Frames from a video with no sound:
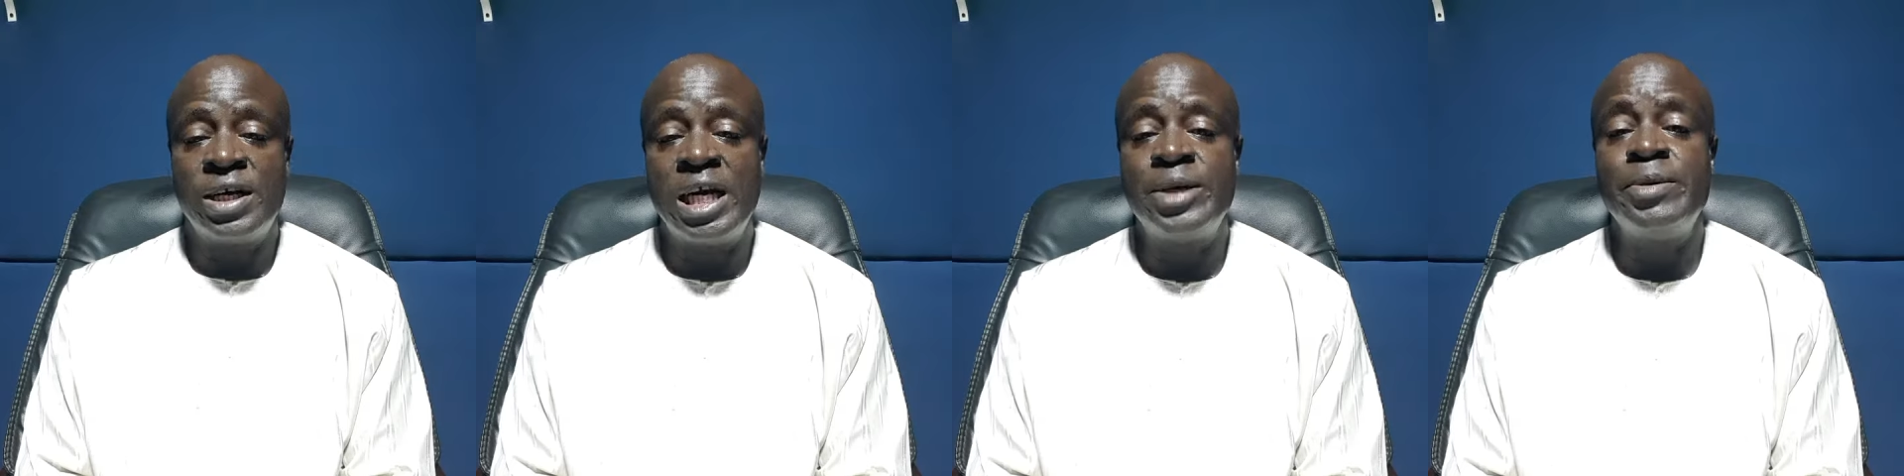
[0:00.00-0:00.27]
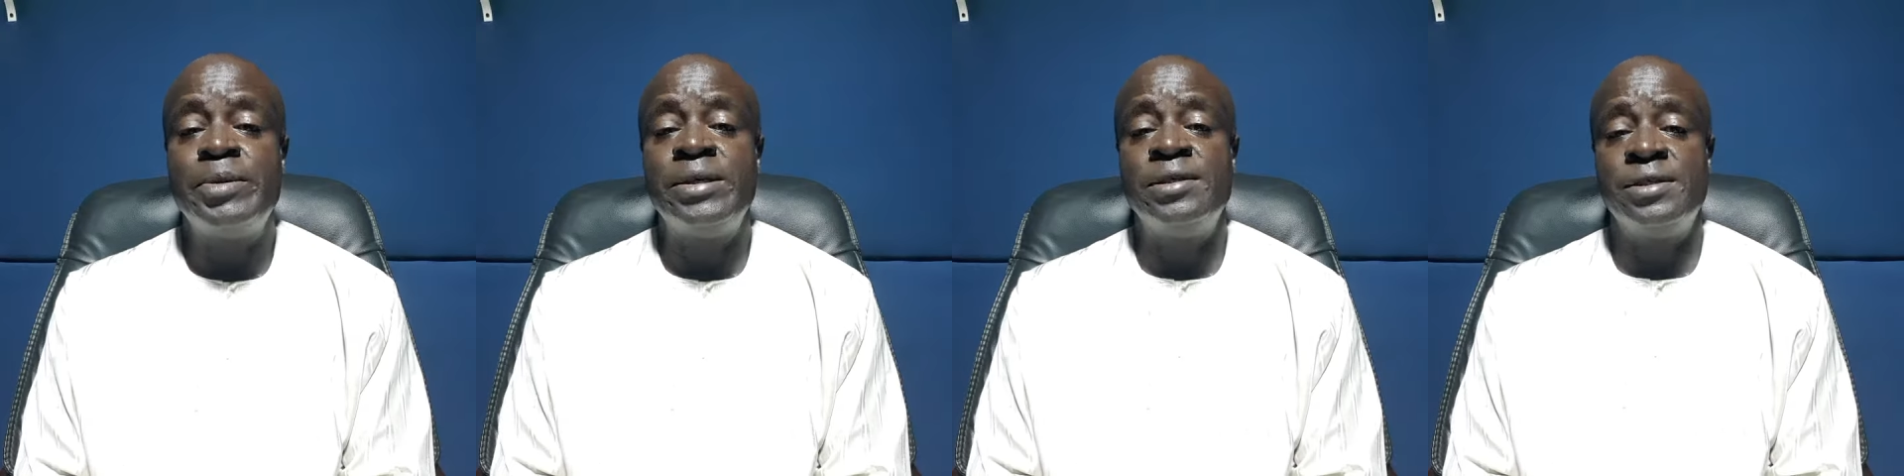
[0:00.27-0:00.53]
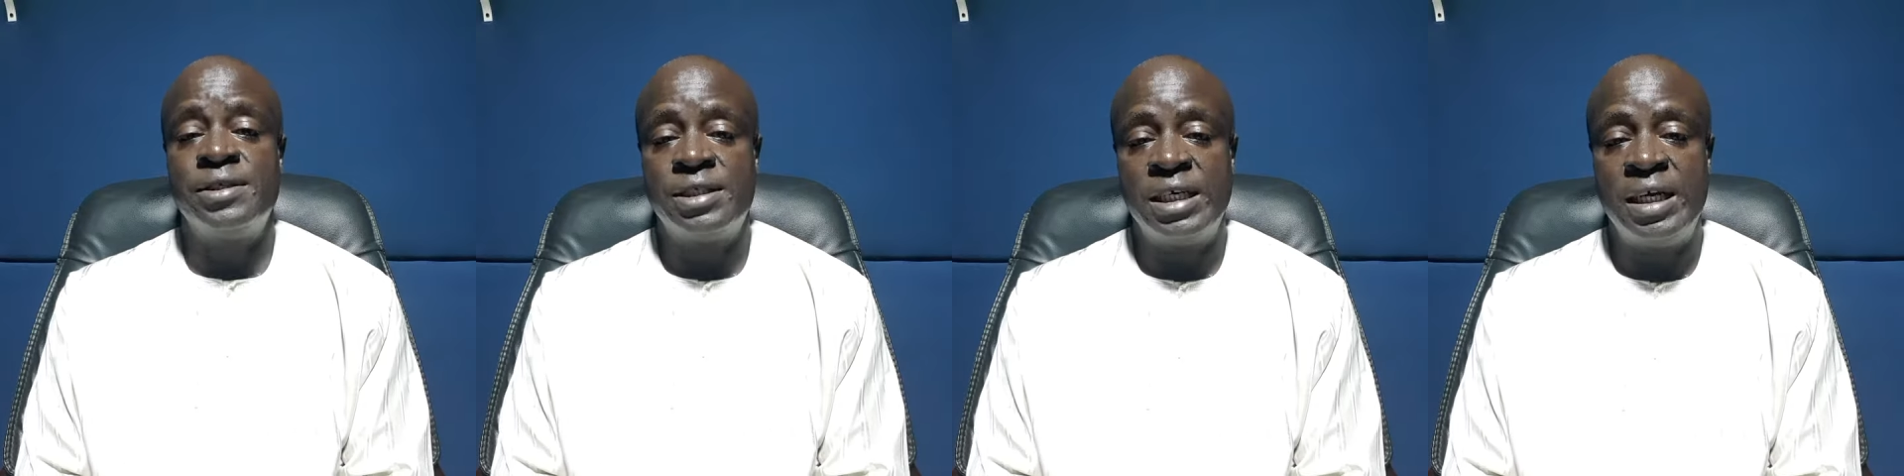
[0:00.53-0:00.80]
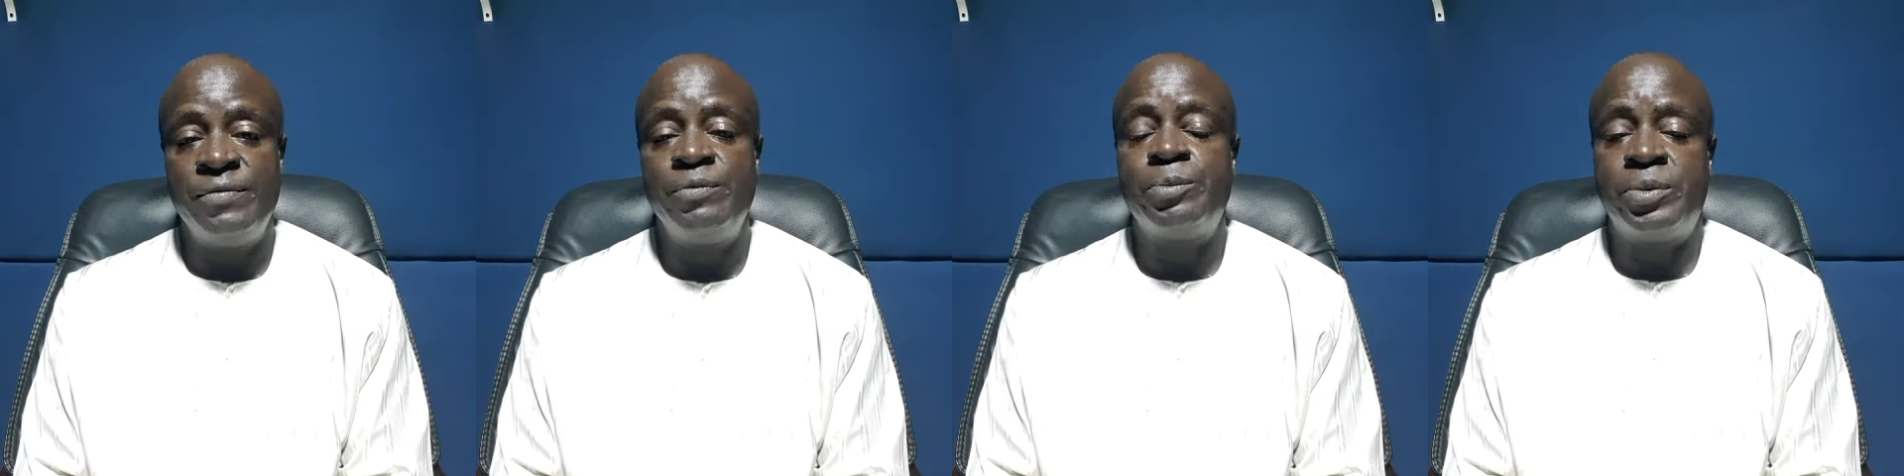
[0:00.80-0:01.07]
Christ
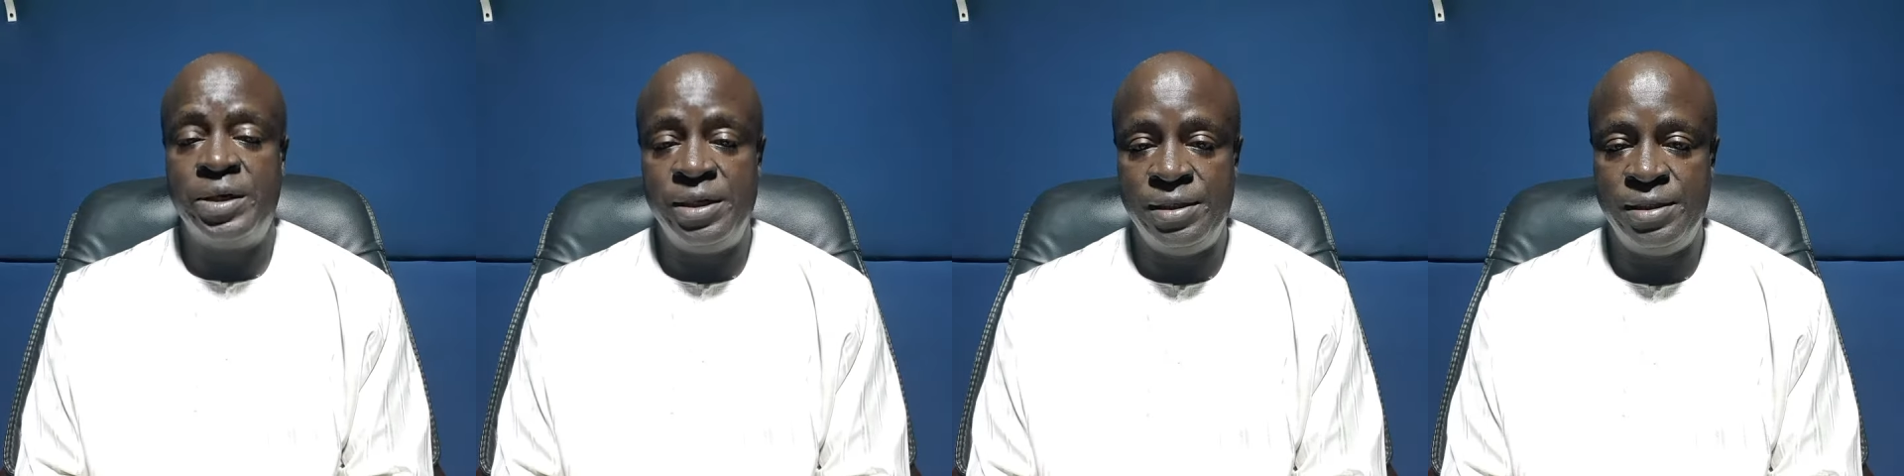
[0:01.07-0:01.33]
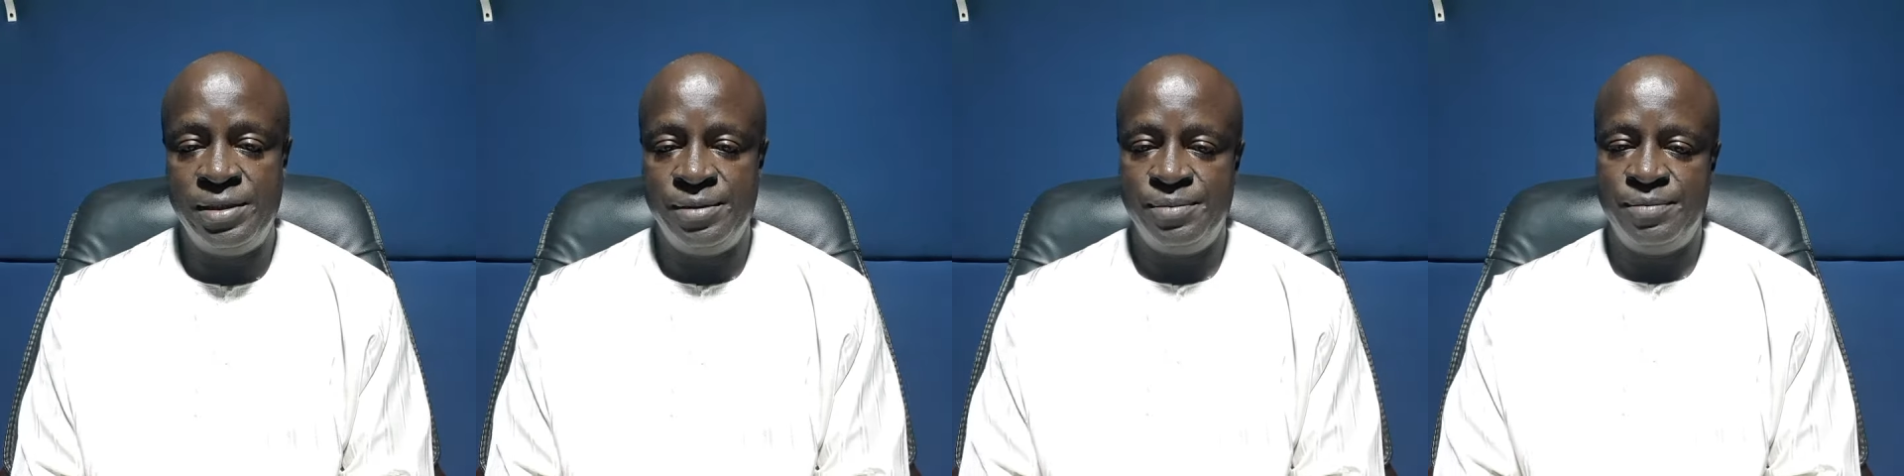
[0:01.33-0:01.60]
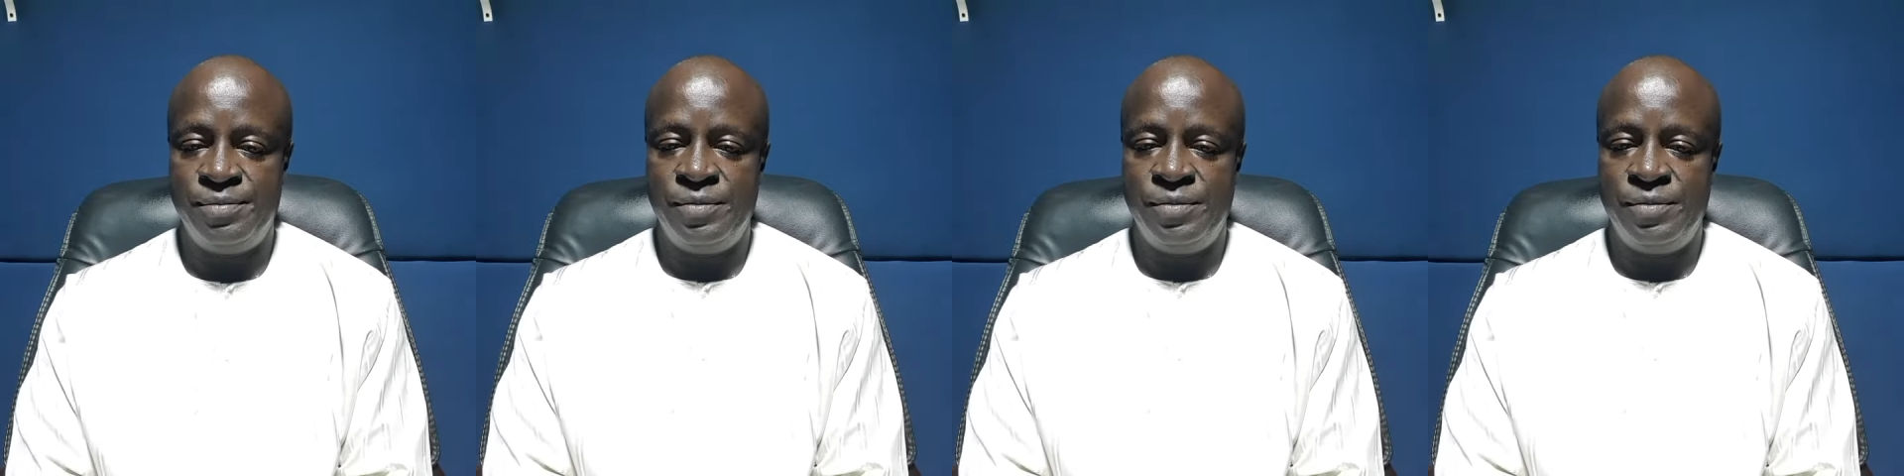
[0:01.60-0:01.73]
himself prayed.